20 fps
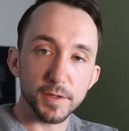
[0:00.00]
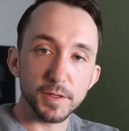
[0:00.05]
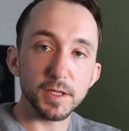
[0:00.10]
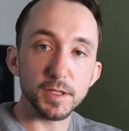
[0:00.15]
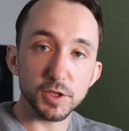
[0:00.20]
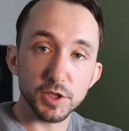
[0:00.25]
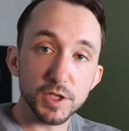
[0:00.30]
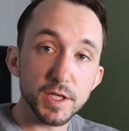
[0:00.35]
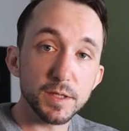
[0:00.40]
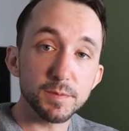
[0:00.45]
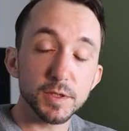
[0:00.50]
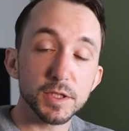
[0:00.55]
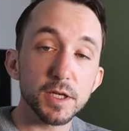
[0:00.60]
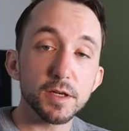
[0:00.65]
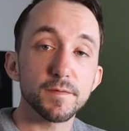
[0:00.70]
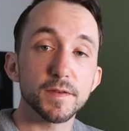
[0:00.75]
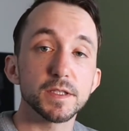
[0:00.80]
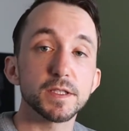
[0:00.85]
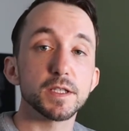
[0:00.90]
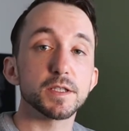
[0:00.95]
there are cheap
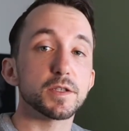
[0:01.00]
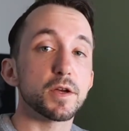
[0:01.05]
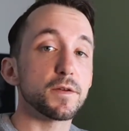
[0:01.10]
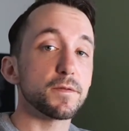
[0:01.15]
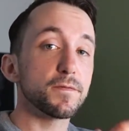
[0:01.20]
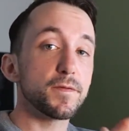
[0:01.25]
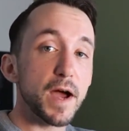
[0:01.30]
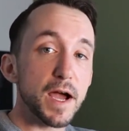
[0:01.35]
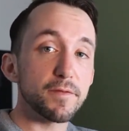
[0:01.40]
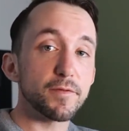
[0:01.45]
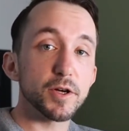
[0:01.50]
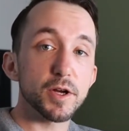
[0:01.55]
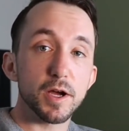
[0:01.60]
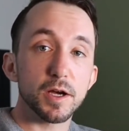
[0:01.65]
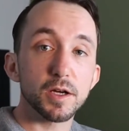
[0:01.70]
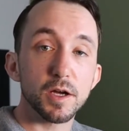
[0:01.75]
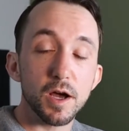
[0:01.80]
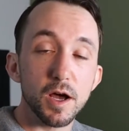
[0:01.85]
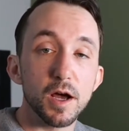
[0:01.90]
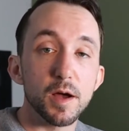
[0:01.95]
services on
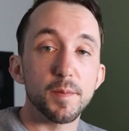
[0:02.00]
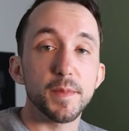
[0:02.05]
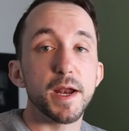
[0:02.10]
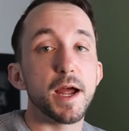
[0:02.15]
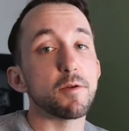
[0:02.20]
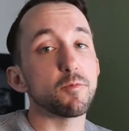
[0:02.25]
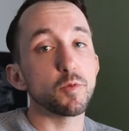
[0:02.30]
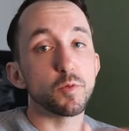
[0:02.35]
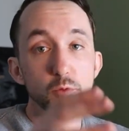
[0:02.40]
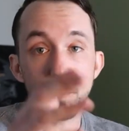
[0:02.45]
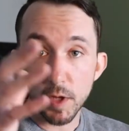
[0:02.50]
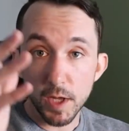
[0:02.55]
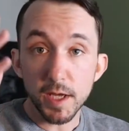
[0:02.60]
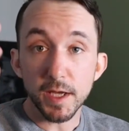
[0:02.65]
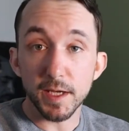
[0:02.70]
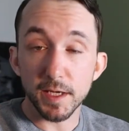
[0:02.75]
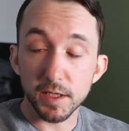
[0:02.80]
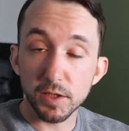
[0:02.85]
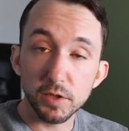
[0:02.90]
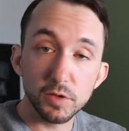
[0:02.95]
Fiverr.com, and I will
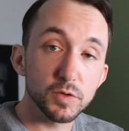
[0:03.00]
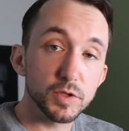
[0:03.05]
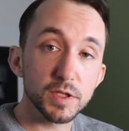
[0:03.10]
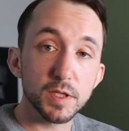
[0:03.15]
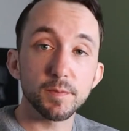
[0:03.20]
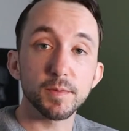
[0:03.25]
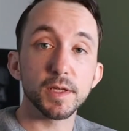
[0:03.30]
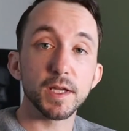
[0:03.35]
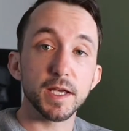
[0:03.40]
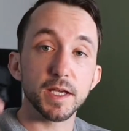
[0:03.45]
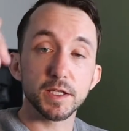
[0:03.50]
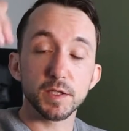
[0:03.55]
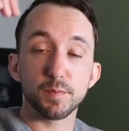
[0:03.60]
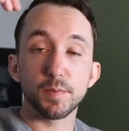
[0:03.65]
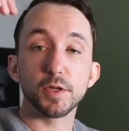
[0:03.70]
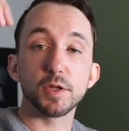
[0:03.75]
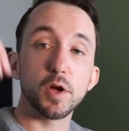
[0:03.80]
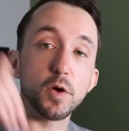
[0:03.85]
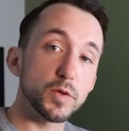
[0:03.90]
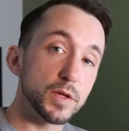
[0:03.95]
include some links
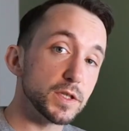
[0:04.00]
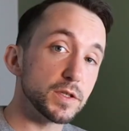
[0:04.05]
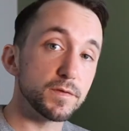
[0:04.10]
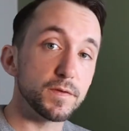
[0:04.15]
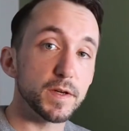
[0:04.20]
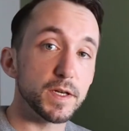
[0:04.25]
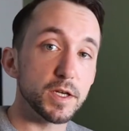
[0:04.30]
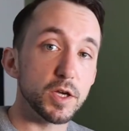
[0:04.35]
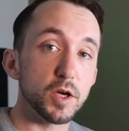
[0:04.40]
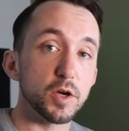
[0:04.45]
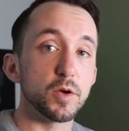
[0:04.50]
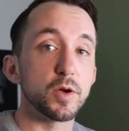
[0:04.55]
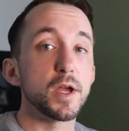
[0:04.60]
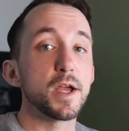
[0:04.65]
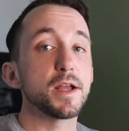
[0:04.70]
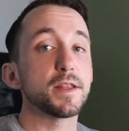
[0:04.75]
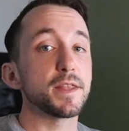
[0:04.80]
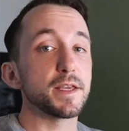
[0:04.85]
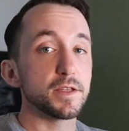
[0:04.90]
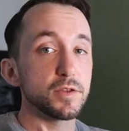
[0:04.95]
below this video
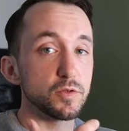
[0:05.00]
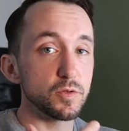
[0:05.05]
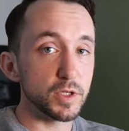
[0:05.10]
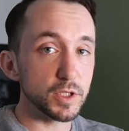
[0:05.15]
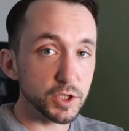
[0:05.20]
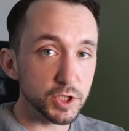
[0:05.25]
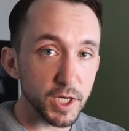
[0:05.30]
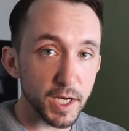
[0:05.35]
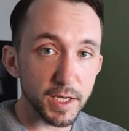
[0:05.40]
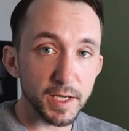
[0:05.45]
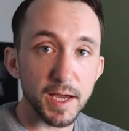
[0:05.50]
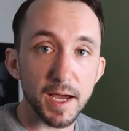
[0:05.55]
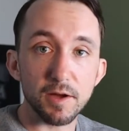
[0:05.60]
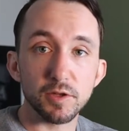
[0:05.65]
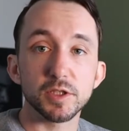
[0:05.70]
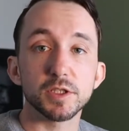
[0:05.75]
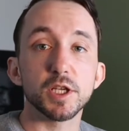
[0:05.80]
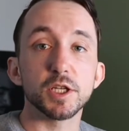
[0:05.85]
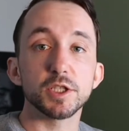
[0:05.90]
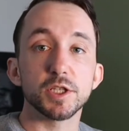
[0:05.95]
that you could check
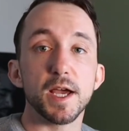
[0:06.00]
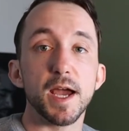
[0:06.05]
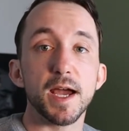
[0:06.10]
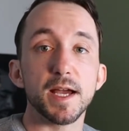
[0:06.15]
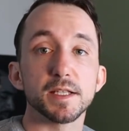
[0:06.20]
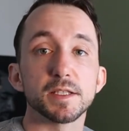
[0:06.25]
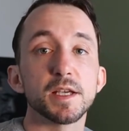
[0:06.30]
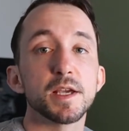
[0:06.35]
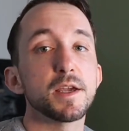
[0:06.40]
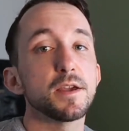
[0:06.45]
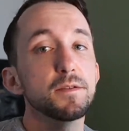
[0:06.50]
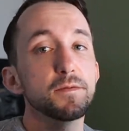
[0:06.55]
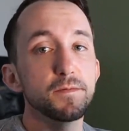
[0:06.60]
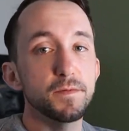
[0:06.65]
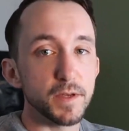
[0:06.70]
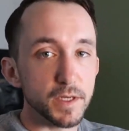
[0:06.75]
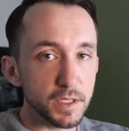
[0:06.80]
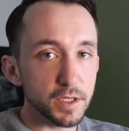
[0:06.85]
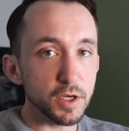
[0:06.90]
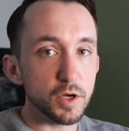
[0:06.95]
out, such as
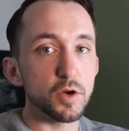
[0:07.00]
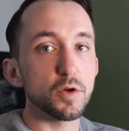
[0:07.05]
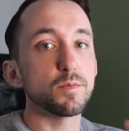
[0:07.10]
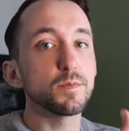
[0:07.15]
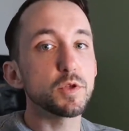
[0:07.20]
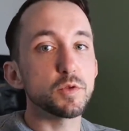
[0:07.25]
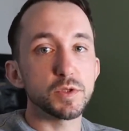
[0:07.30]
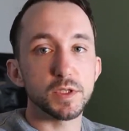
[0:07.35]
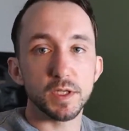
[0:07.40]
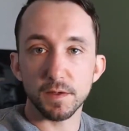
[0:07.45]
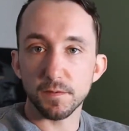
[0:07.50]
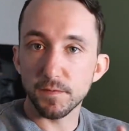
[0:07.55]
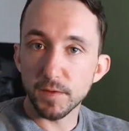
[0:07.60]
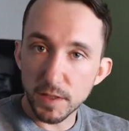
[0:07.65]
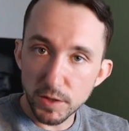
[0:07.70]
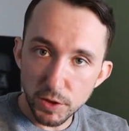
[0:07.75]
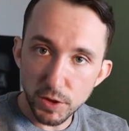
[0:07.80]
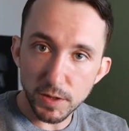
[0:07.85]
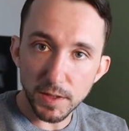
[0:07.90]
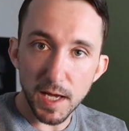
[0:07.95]
video music
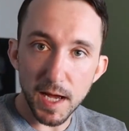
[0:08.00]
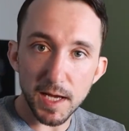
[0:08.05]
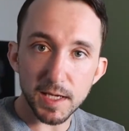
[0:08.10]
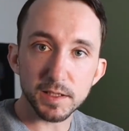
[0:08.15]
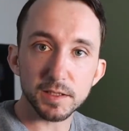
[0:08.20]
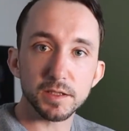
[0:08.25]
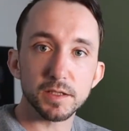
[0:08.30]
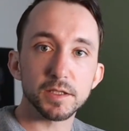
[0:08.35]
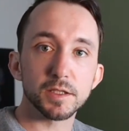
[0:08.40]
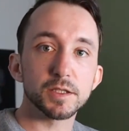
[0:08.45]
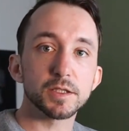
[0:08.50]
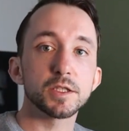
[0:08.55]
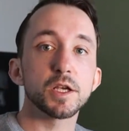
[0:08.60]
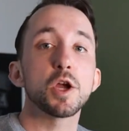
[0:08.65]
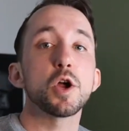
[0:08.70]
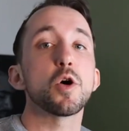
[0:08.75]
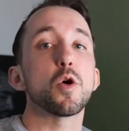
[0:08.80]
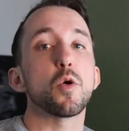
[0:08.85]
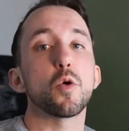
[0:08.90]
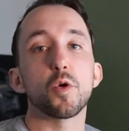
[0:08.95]
visualizers
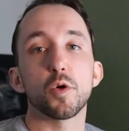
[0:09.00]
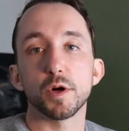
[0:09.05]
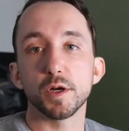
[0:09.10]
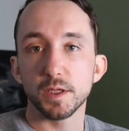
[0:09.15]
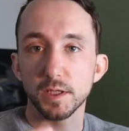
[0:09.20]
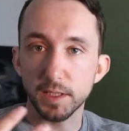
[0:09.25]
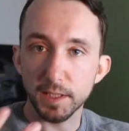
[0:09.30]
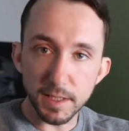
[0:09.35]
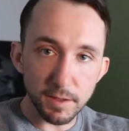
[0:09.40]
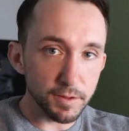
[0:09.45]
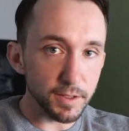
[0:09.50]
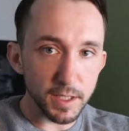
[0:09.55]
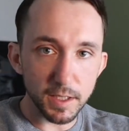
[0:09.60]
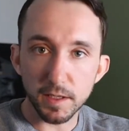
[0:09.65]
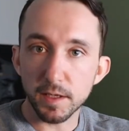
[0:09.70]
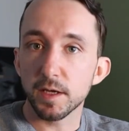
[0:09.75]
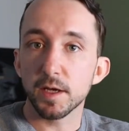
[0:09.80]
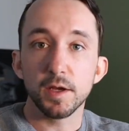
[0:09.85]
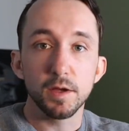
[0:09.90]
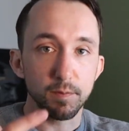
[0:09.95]
or
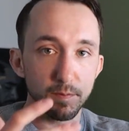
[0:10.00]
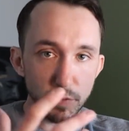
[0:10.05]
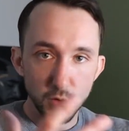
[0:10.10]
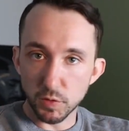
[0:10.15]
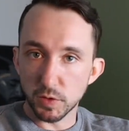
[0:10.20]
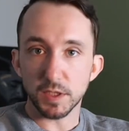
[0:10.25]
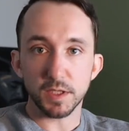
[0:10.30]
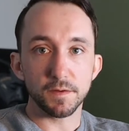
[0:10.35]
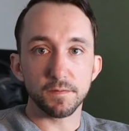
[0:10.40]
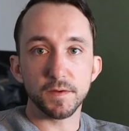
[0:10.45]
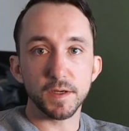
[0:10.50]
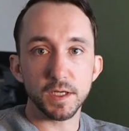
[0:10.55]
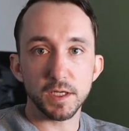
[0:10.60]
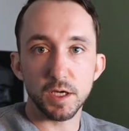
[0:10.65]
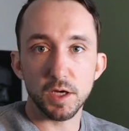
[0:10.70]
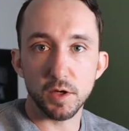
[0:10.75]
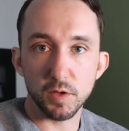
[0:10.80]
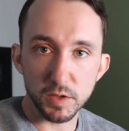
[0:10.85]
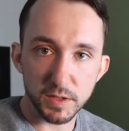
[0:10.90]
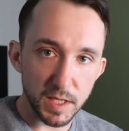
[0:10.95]
lyric music
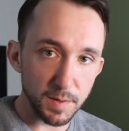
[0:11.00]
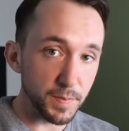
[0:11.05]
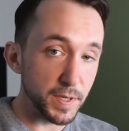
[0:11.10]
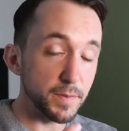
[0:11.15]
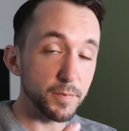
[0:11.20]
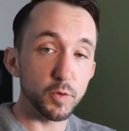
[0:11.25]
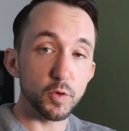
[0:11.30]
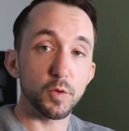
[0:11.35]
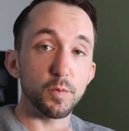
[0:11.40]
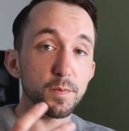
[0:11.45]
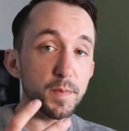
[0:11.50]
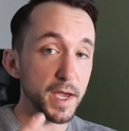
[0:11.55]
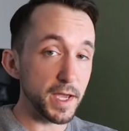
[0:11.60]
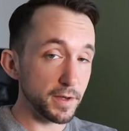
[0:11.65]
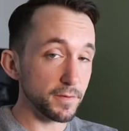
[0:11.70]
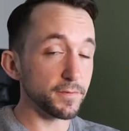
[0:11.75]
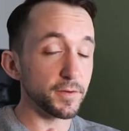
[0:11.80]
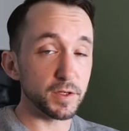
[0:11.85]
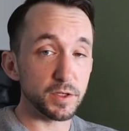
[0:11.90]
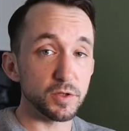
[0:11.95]
videos that people will make
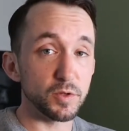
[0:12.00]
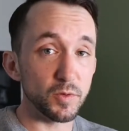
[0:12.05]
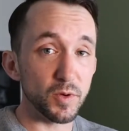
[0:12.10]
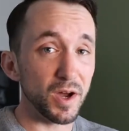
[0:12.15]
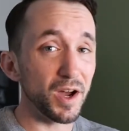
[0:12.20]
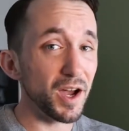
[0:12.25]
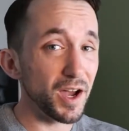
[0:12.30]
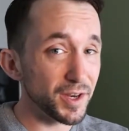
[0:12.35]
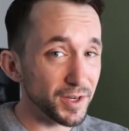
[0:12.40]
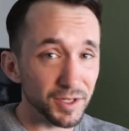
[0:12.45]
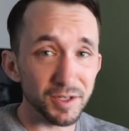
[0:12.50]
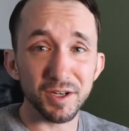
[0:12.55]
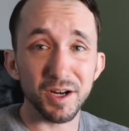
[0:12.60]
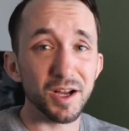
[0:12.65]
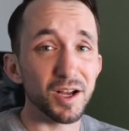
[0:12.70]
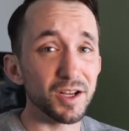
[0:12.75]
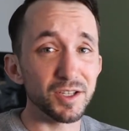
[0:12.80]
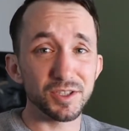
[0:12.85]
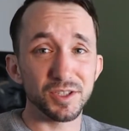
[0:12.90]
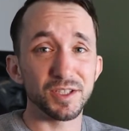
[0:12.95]
for you under
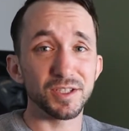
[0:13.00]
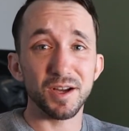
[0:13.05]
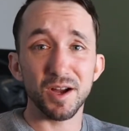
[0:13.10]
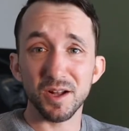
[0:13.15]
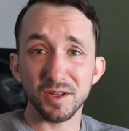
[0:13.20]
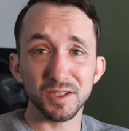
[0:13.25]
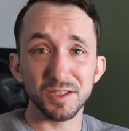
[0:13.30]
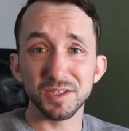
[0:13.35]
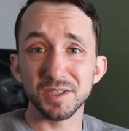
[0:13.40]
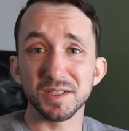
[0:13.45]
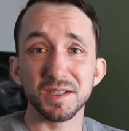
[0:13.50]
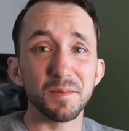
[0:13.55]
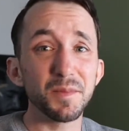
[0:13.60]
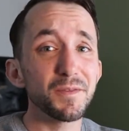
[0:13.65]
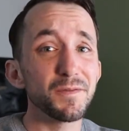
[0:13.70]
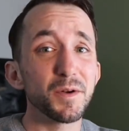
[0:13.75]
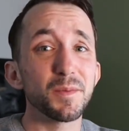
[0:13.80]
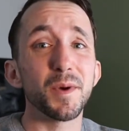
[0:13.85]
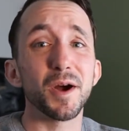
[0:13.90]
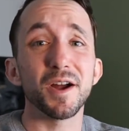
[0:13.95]
$100, some
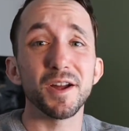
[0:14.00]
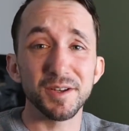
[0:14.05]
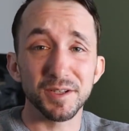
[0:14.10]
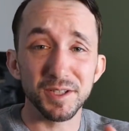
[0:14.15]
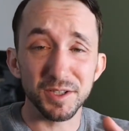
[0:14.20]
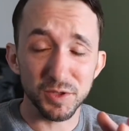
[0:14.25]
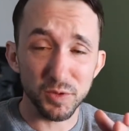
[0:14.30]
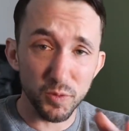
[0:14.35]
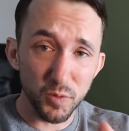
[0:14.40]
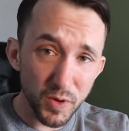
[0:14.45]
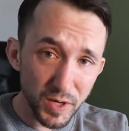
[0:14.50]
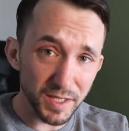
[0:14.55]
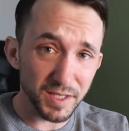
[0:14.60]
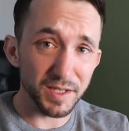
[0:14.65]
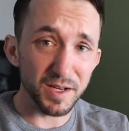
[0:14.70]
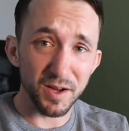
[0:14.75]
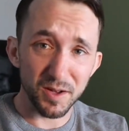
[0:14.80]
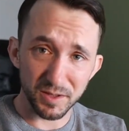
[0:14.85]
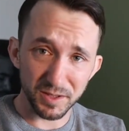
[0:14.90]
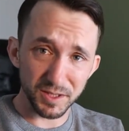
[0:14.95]
of them under
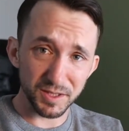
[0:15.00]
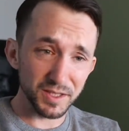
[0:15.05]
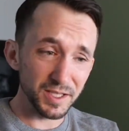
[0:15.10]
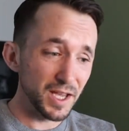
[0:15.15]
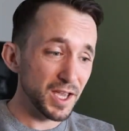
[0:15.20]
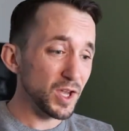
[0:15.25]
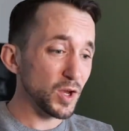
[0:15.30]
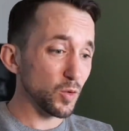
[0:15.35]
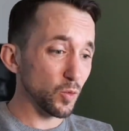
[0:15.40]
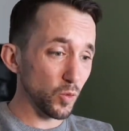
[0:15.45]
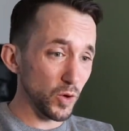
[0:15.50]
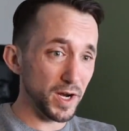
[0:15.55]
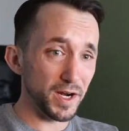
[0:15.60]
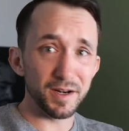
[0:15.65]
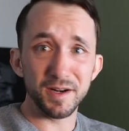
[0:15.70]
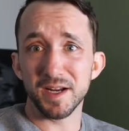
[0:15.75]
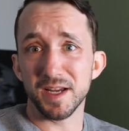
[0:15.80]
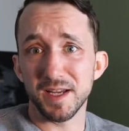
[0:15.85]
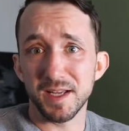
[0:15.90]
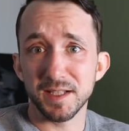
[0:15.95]
$20,
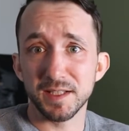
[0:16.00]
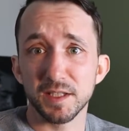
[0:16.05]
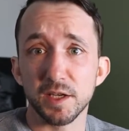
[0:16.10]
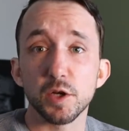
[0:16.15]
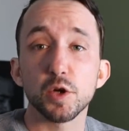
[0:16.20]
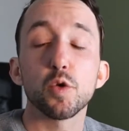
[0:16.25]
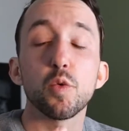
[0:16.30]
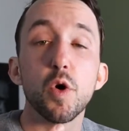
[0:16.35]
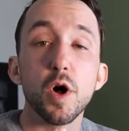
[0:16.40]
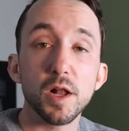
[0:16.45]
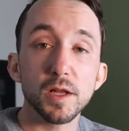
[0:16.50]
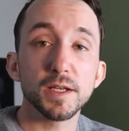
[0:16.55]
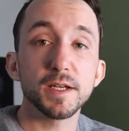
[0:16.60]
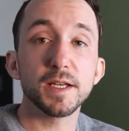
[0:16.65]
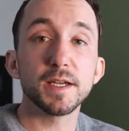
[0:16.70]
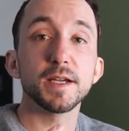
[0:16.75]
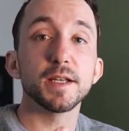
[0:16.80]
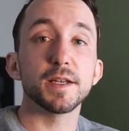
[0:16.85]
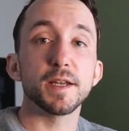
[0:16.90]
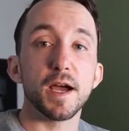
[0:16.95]
where it's
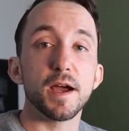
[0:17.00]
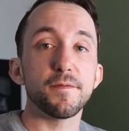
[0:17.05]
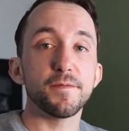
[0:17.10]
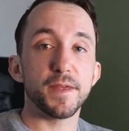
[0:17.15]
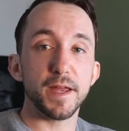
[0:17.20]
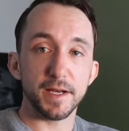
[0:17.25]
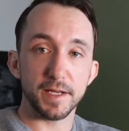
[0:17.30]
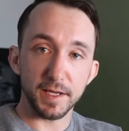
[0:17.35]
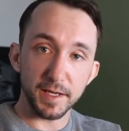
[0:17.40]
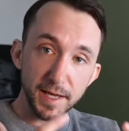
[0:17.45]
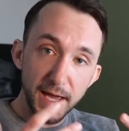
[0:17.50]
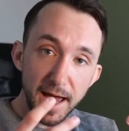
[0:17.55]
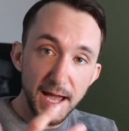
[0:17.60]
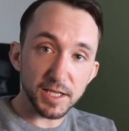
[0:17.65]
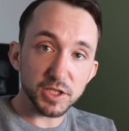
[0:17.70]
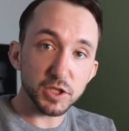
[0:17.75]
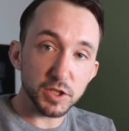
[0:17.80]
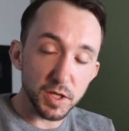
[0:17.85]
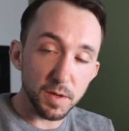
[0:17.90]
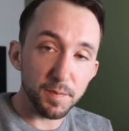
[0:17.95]
quality enough that it could
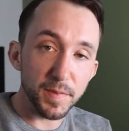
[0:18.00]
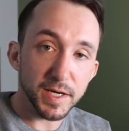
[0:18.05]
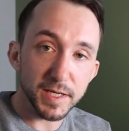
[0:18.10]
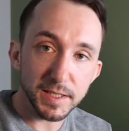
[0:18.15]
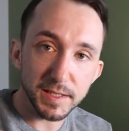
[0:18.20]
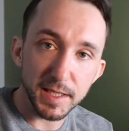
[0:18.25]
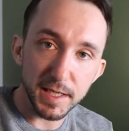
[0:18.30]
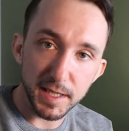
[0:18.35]
catch somebody's